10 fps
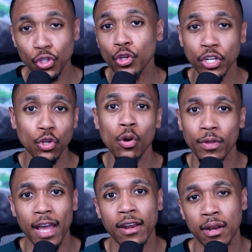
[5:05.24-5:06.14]
So you can do it
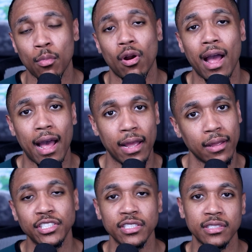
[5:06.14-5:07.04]
without an MRI.
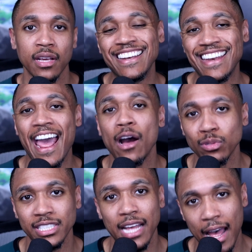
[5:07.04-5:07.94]
It's just the
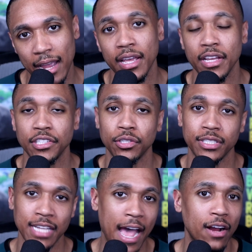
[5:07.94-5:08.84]
downside is you're
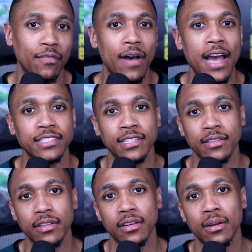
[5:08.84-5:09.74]

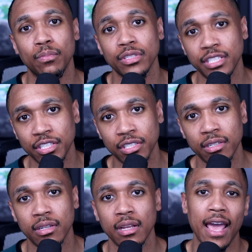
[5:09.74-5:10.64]
sacrificing the
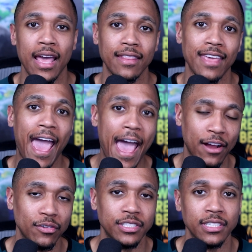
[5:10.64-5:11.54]
precision and the
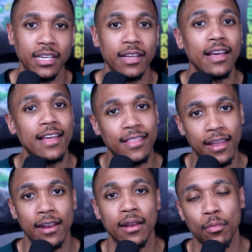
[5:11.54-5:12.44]
accuracy
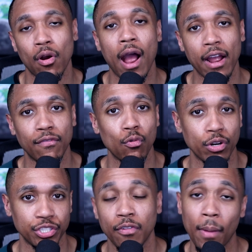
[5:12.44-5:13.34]
than an MRI
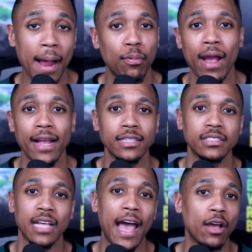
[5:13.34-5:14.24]
affords. For my
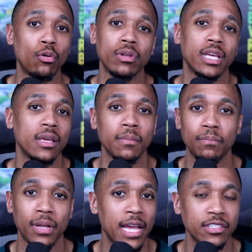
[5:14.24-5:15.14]
practice, I only
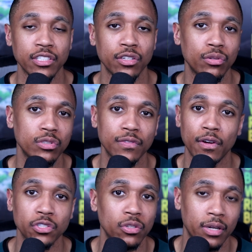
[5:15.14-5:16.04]
plan to use
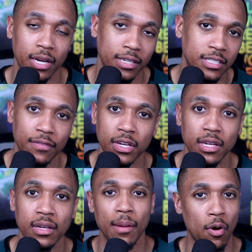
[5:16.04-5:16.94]
functional
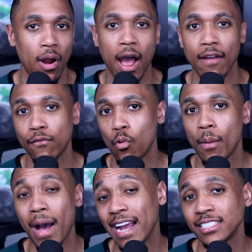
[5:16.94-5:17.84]
connectivity MRI
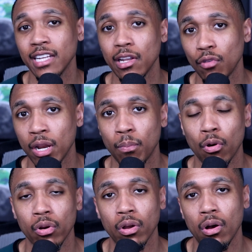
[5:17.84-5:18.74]
for my accelerated
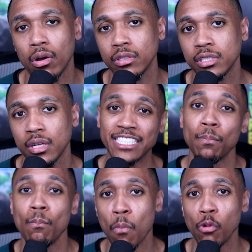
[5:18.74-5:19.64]
protocols. That's
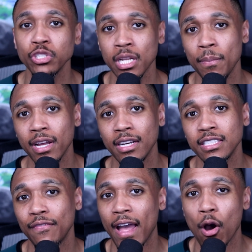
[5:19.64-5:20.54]
mostly
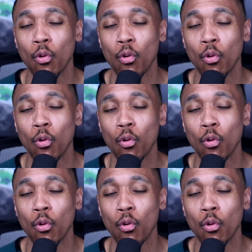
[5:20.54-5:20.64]
because if I